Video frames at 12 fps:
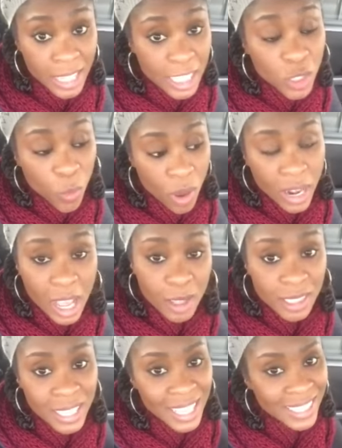That's the one I'll
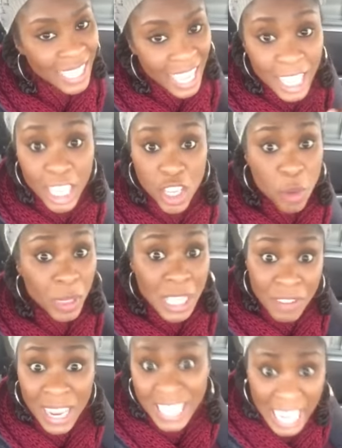say, dang, can you
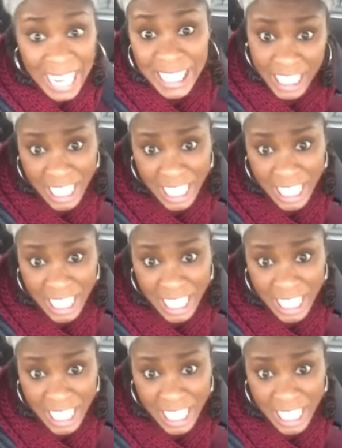believe I got